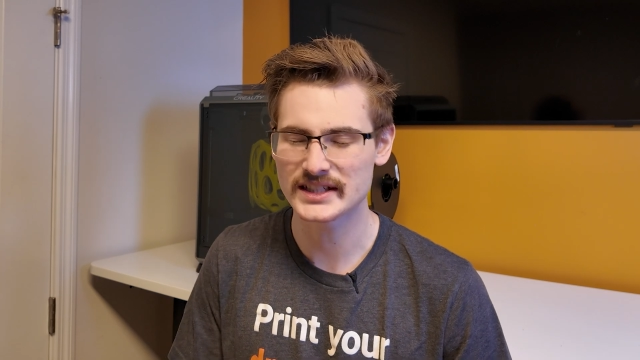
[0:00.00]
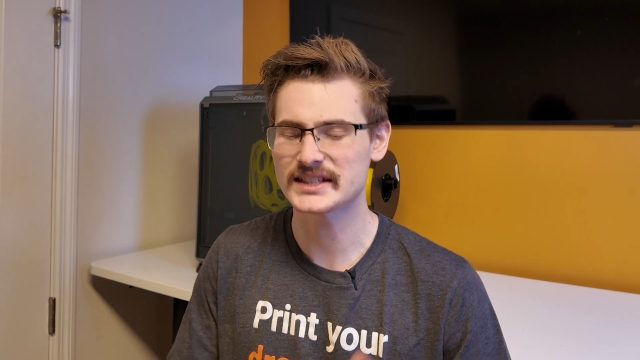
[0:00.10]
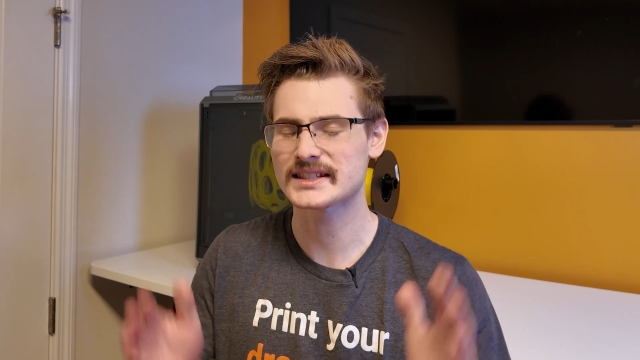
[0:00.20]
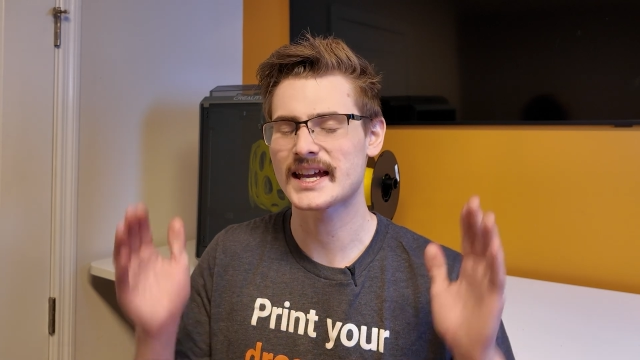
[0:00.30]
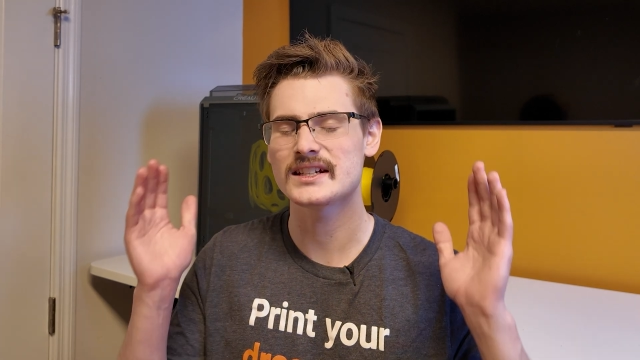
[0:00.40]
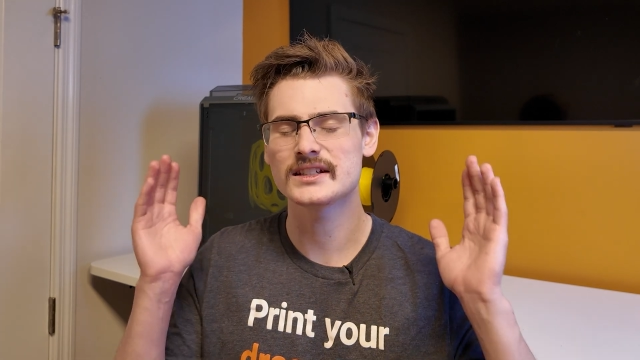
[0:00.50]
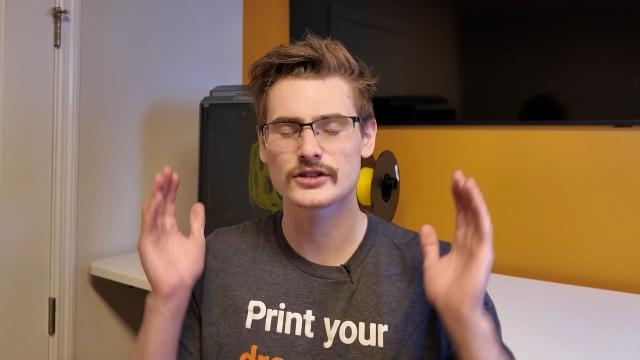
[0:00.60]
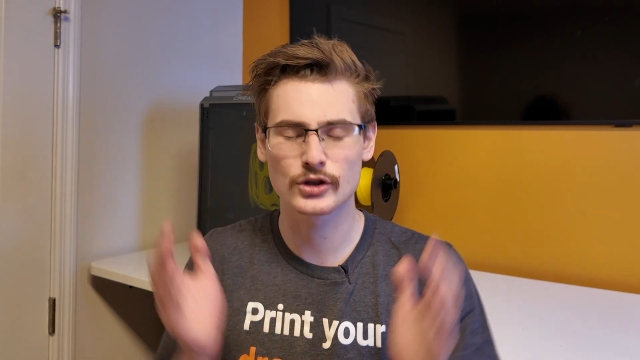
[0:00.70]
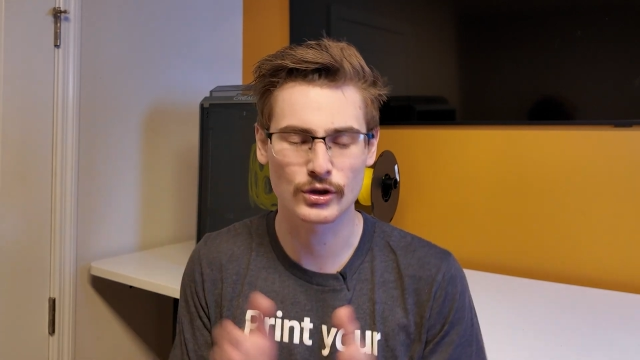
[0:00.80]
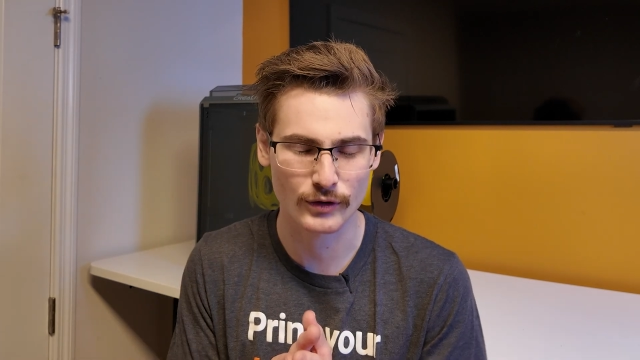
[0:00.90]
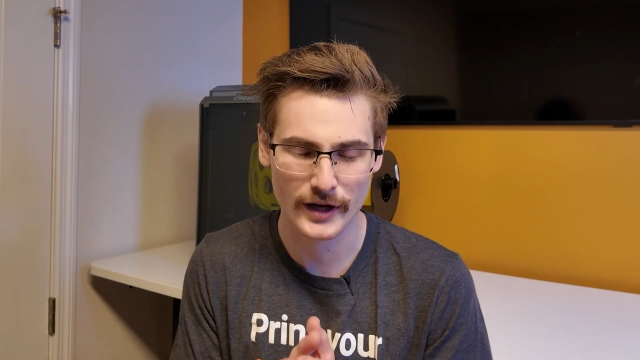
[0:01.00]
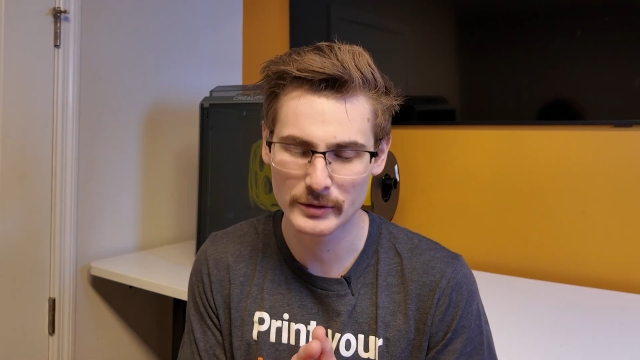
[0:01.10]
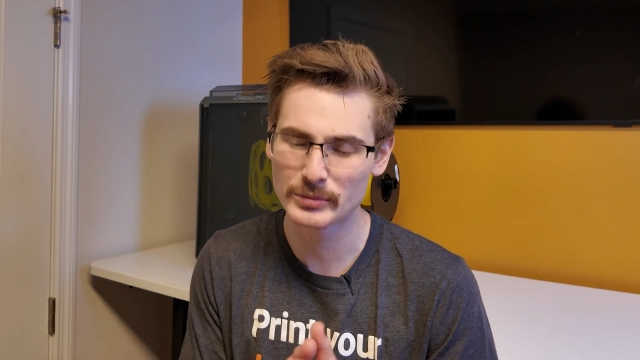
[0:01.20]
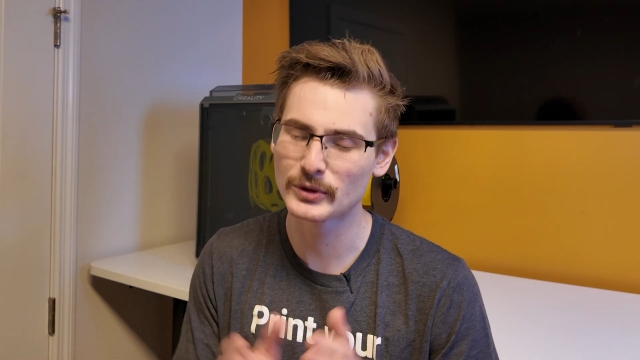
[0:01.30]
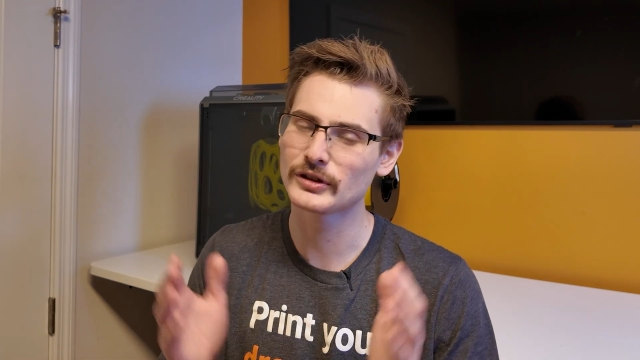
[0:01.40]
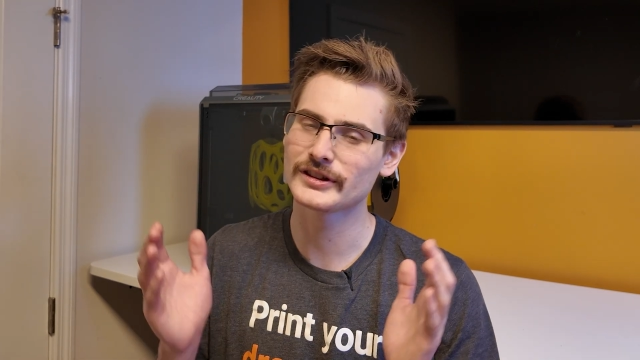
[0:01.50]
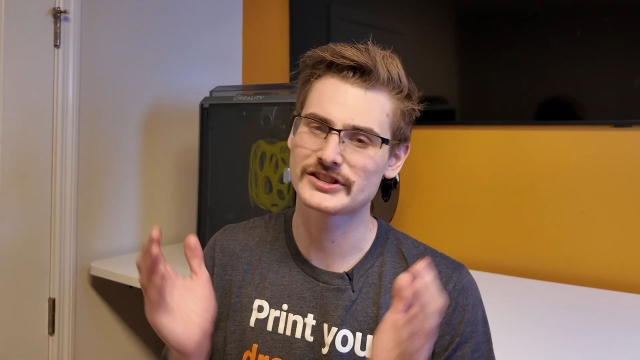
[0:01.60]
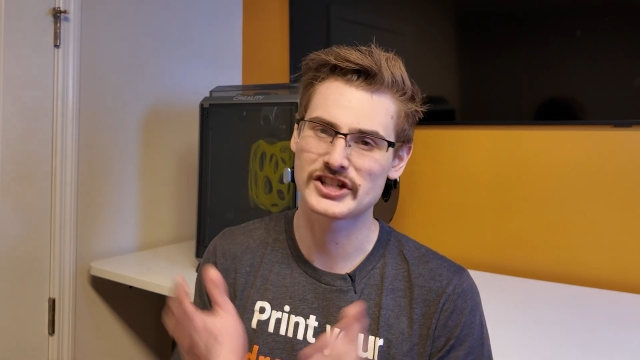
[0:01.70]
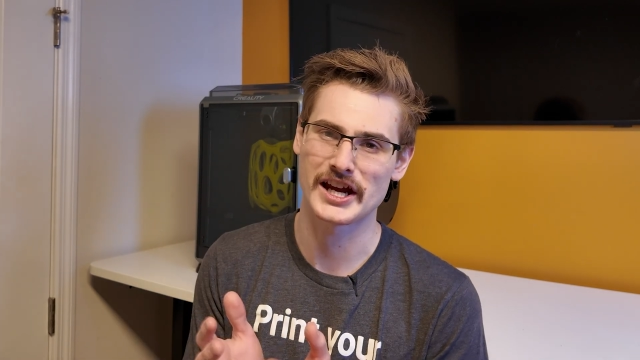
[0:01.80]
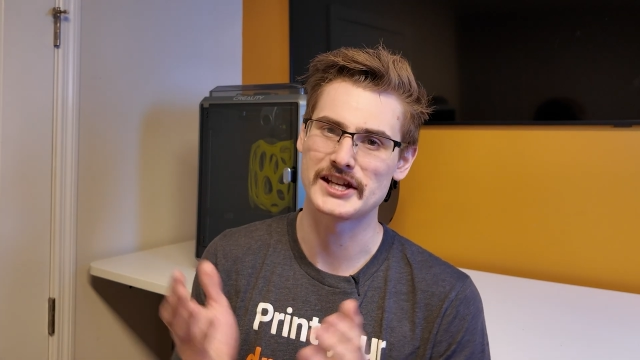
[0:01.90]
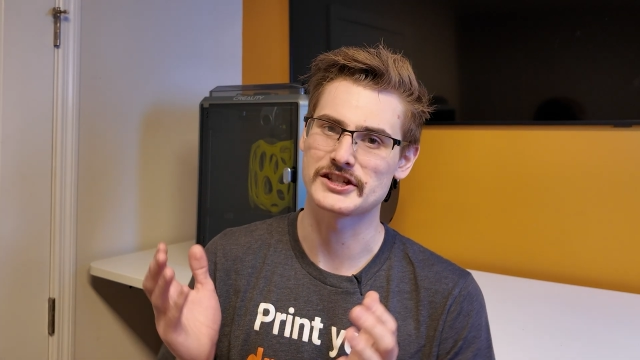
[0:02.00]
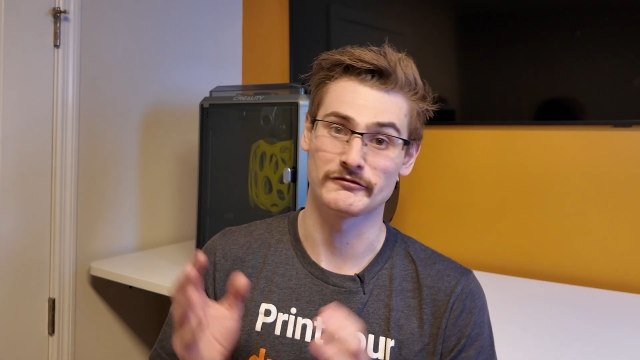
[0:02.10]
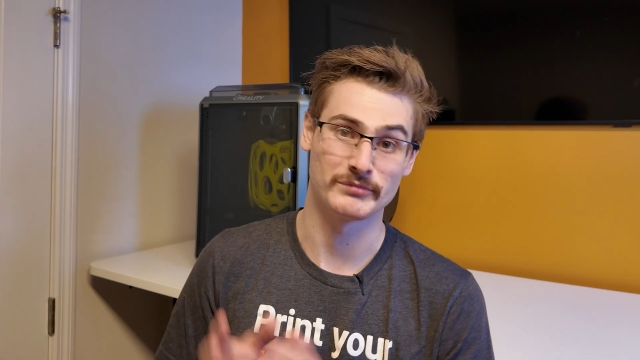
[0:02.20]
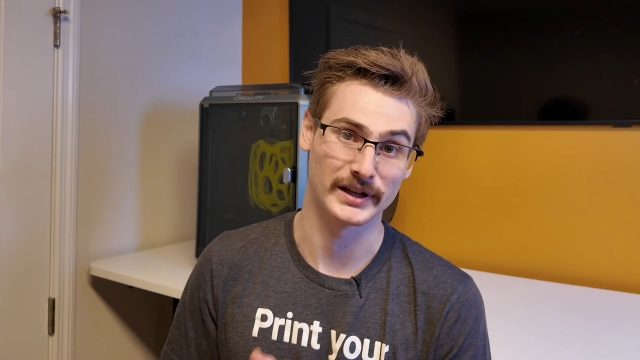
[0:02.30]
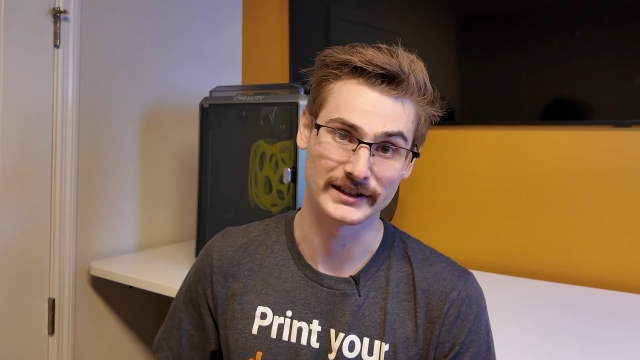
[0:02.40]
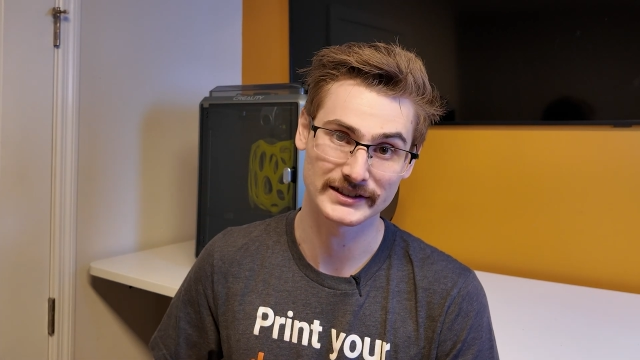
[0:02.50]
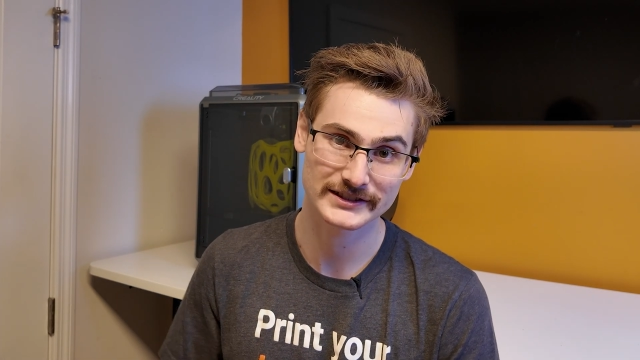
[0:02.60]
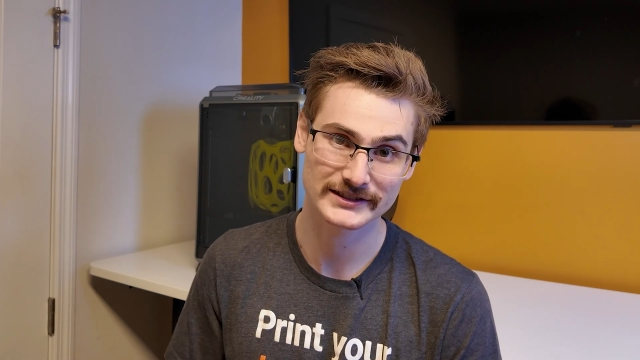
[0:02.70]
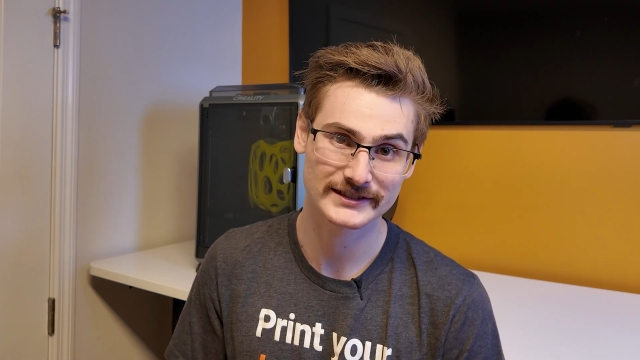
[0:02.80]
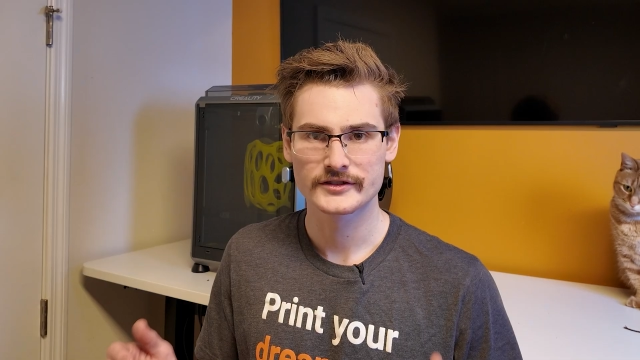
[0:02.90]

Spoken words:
is an incredible change of pace.